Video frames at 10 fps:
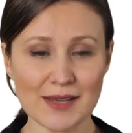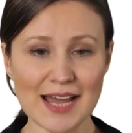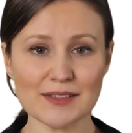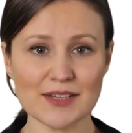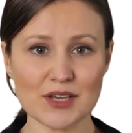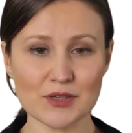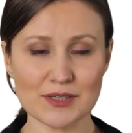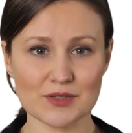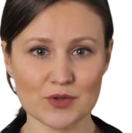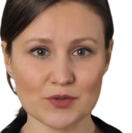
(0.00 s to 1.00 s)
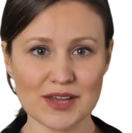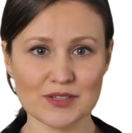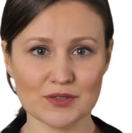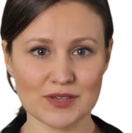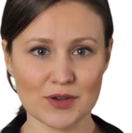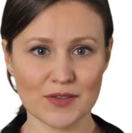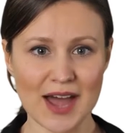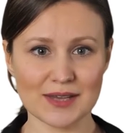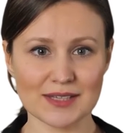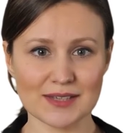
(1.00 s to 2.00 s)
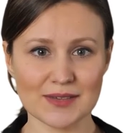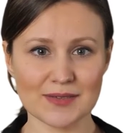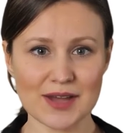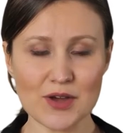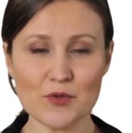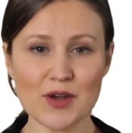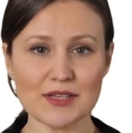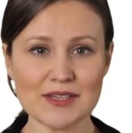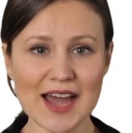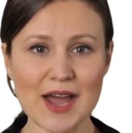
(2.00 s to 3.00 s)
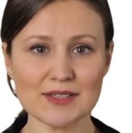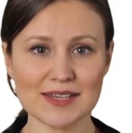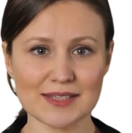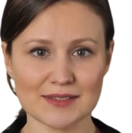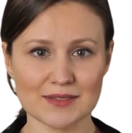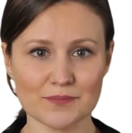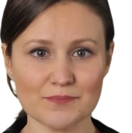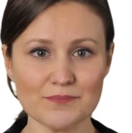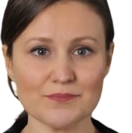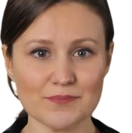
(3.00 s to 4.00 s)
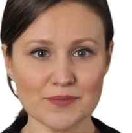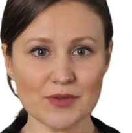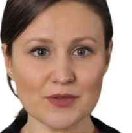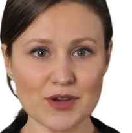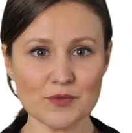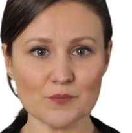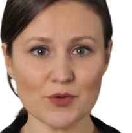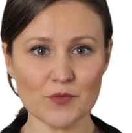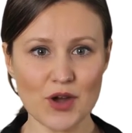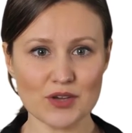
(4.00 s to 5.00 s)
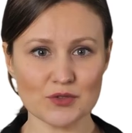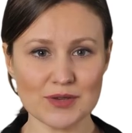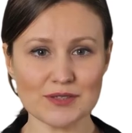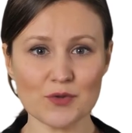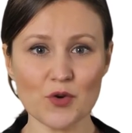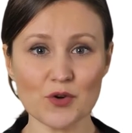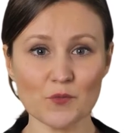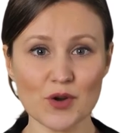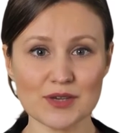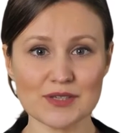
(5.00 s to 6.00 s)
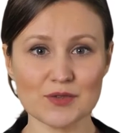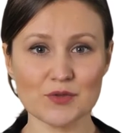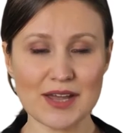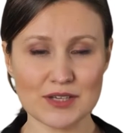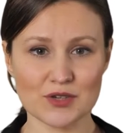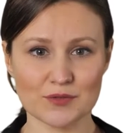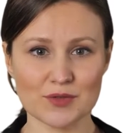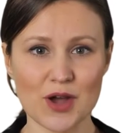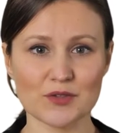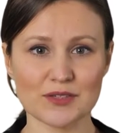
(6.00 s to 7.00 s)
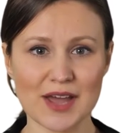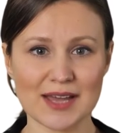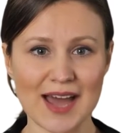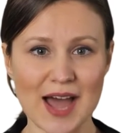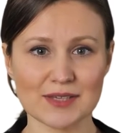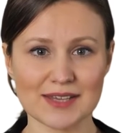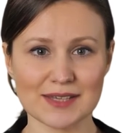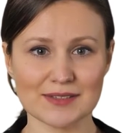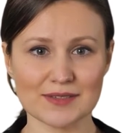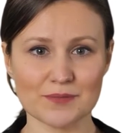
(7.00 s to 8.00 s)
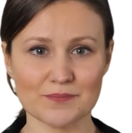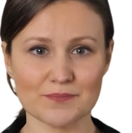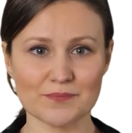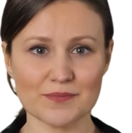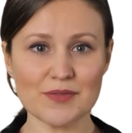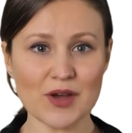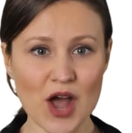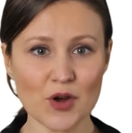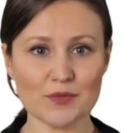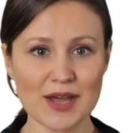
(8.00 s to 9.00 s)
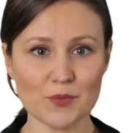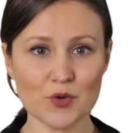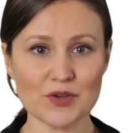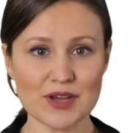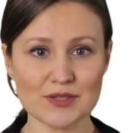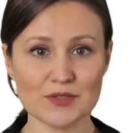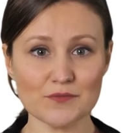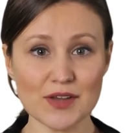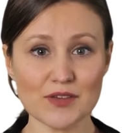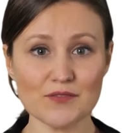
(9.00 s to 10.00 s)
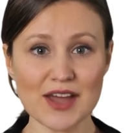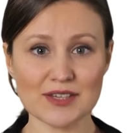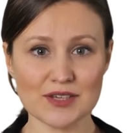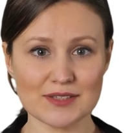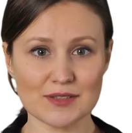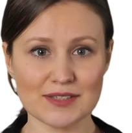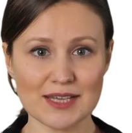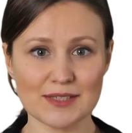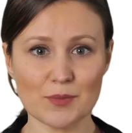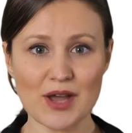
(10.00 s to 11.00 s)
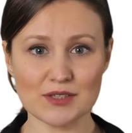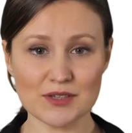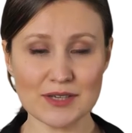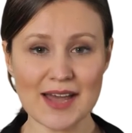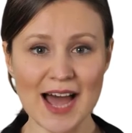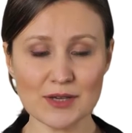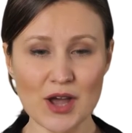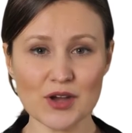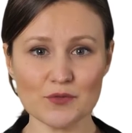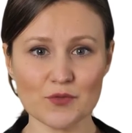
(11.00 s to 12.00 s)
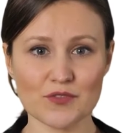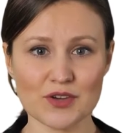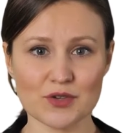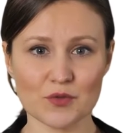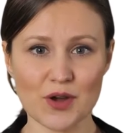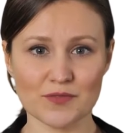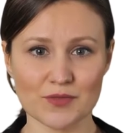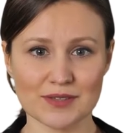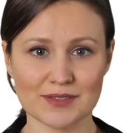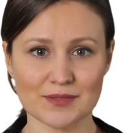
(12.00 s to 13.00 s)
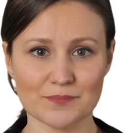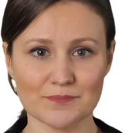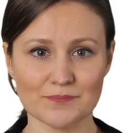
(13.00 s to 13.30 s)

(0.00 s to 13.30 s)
If the user's credentials are valid, they are granted access. Those with fraudulent or erroneous credentials are denied access all network use of verified users is monitored and logged for future reference.